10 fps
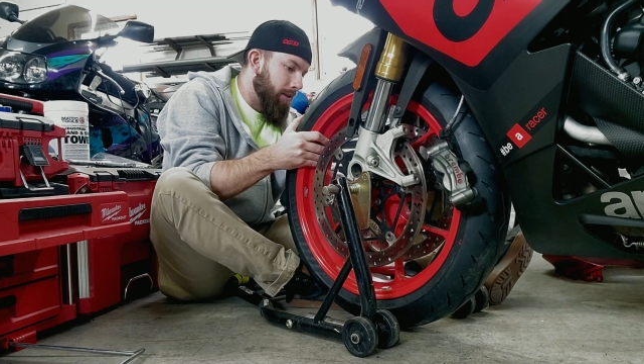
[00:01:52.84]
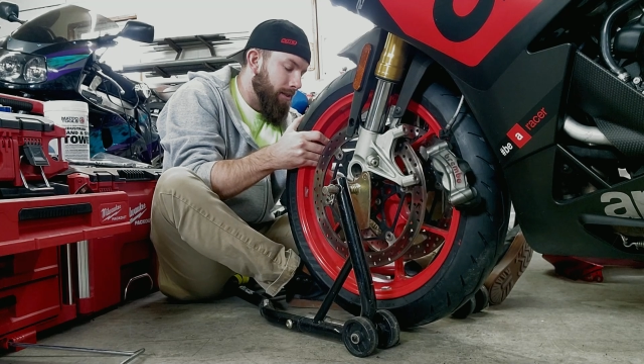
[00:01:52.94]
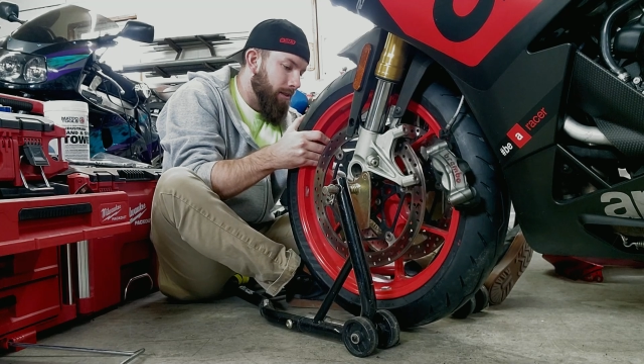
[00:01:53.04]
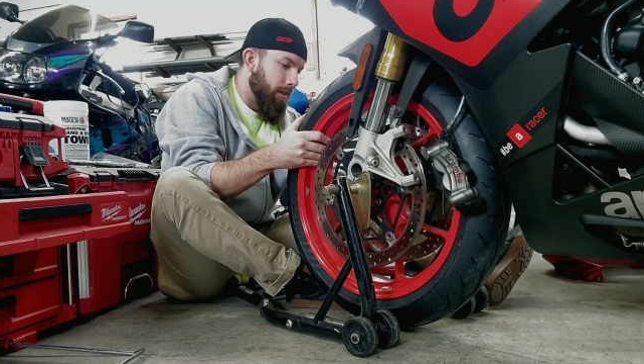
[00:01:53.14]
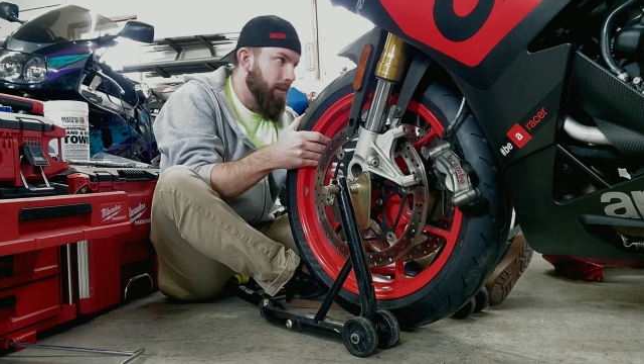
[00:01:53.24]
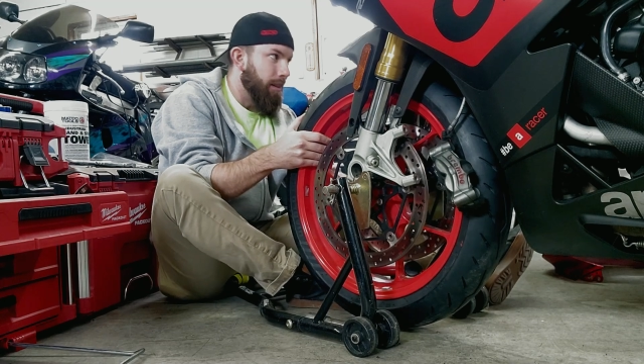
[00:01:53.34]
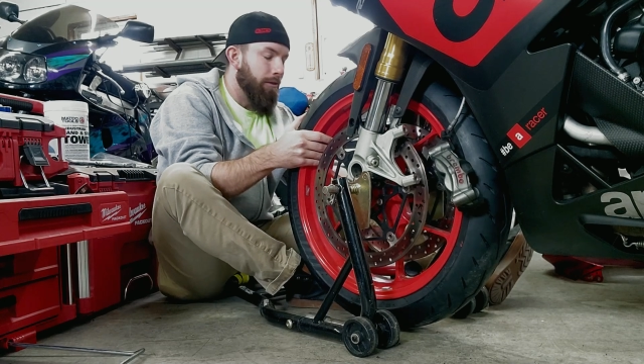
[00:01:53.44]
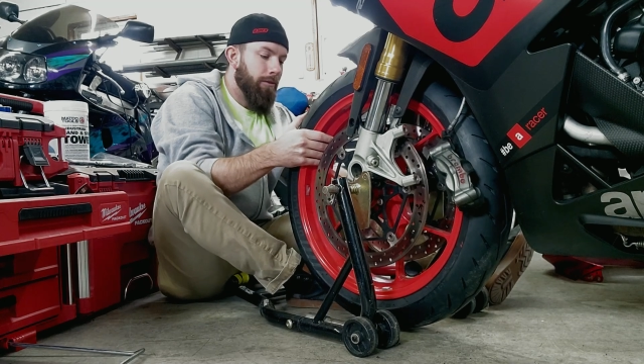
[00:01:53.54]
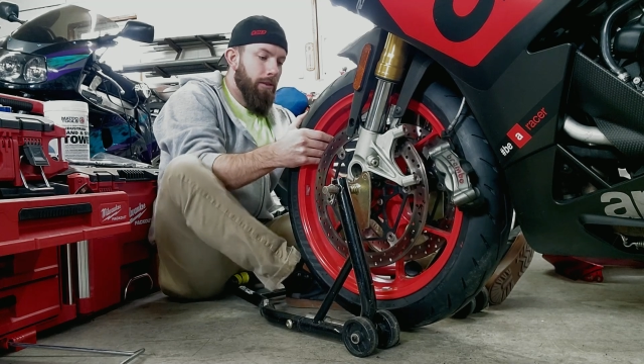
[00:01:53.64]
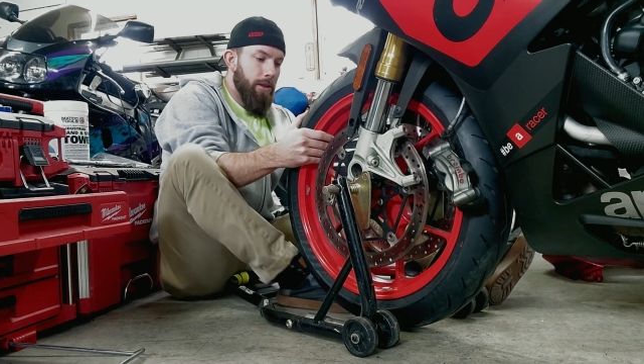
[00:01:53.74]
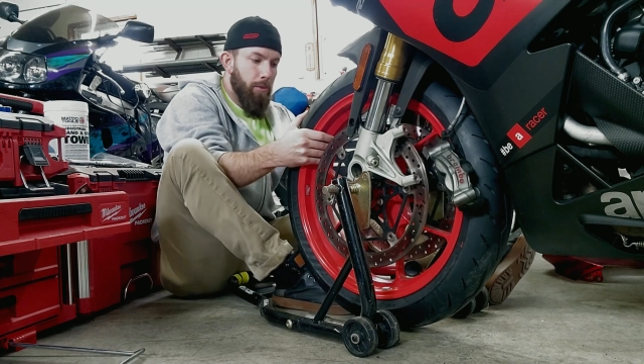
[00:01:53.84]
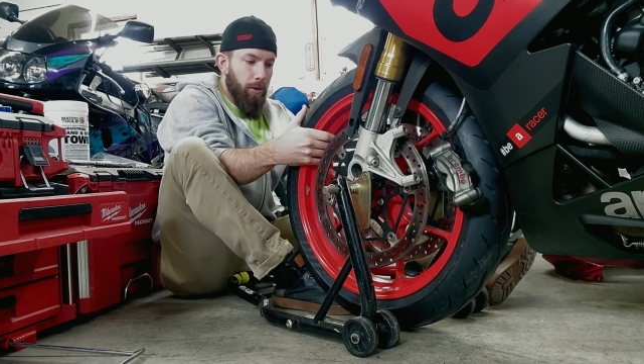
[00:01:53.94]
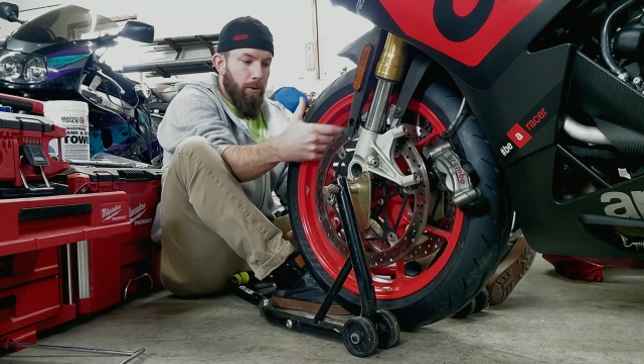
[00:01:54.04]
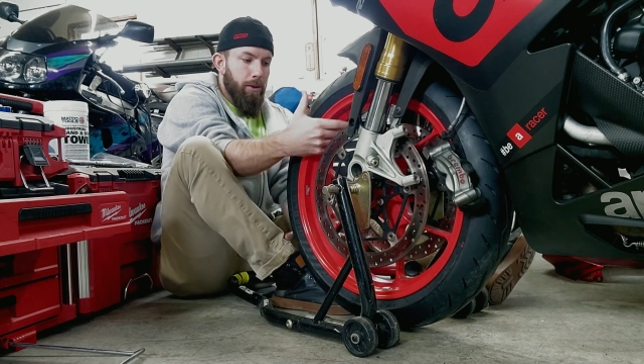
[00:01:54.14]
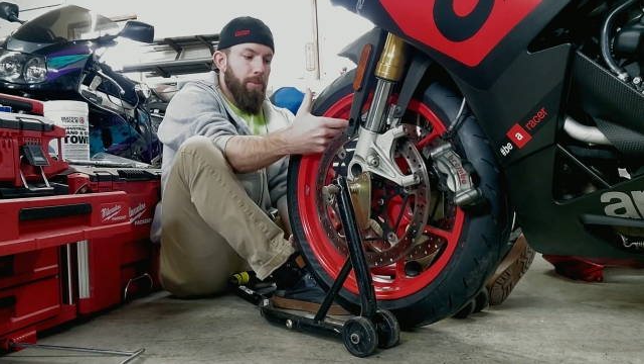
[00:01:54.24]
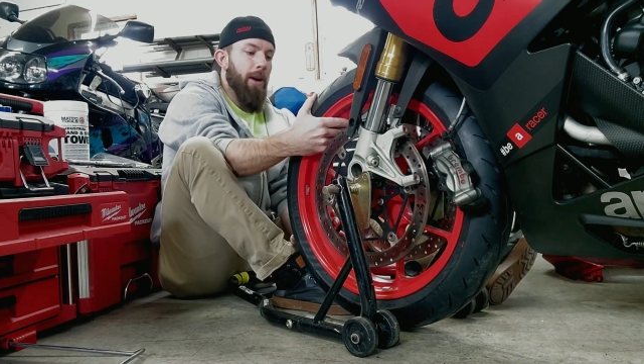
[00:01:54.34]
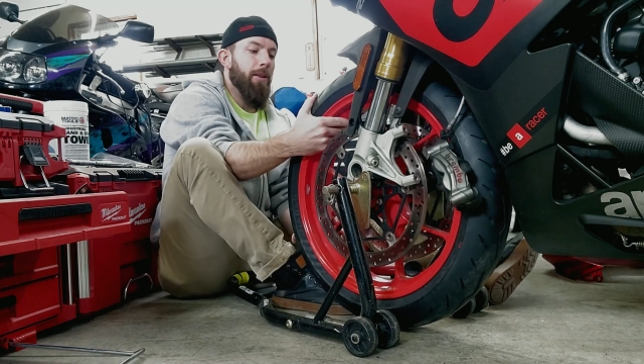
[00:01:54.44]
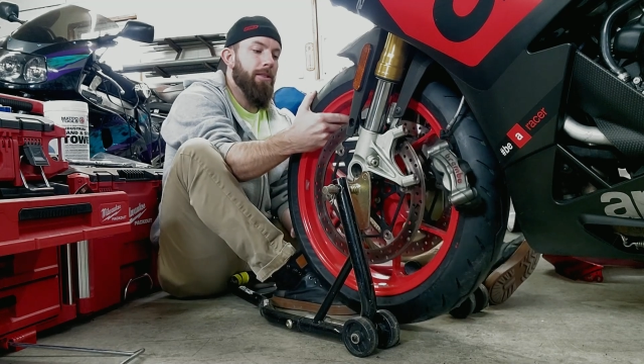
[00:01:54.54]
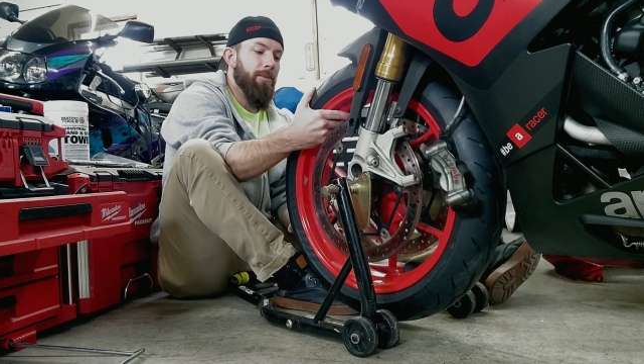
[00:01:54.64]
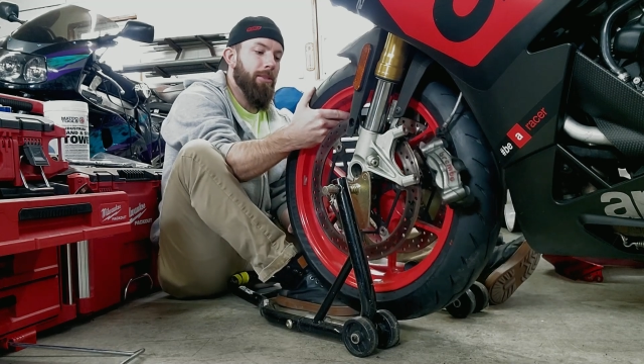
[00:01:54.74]
is it, I think 50 more
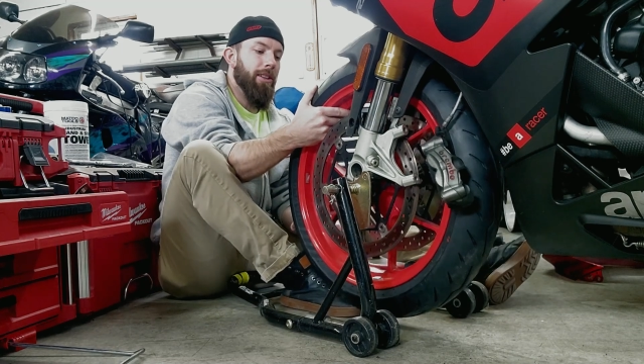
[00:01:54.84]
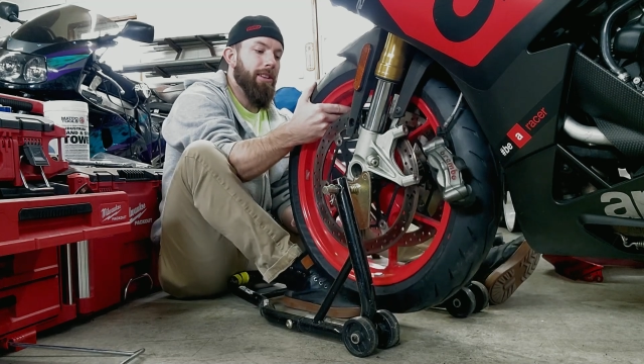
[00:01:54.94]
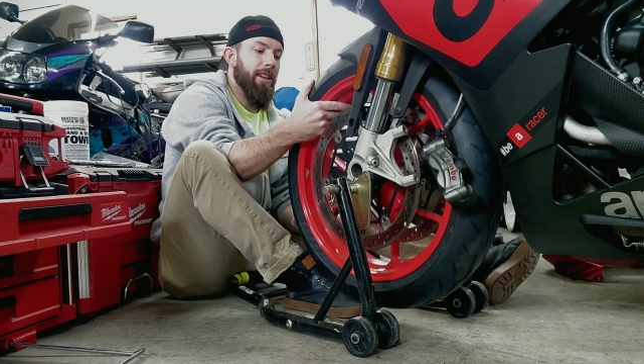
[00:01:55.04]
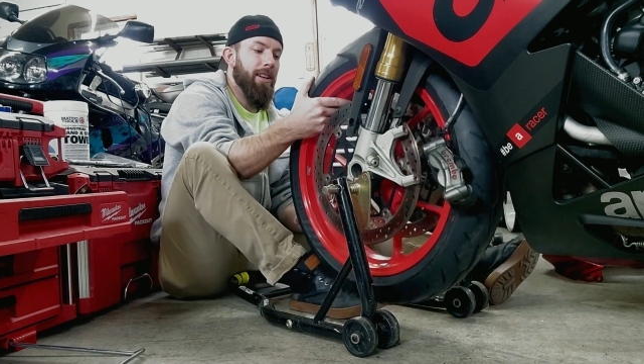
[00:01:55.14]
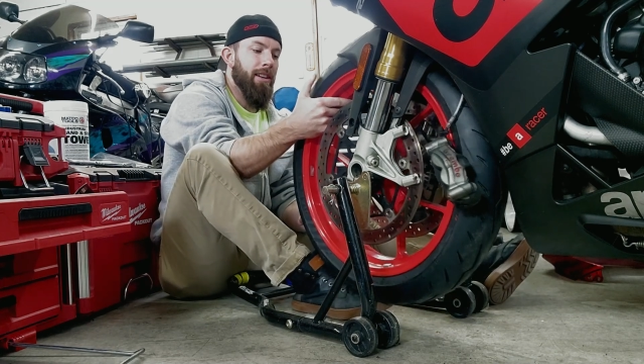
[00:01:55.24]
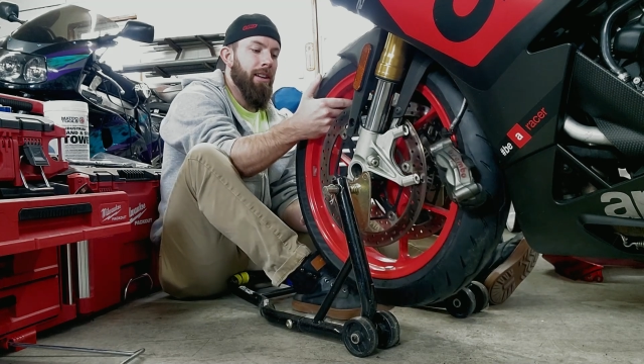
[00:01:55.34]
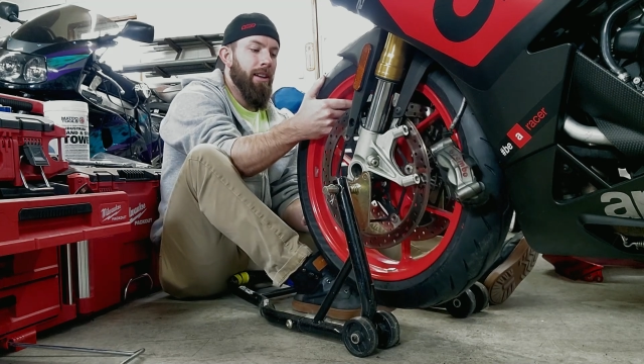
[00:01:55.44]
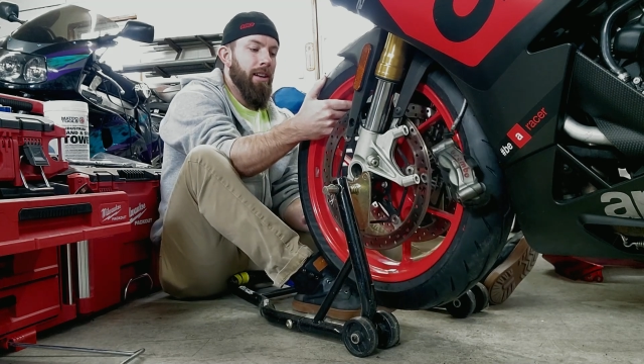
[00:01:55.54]
horsepower or something like that.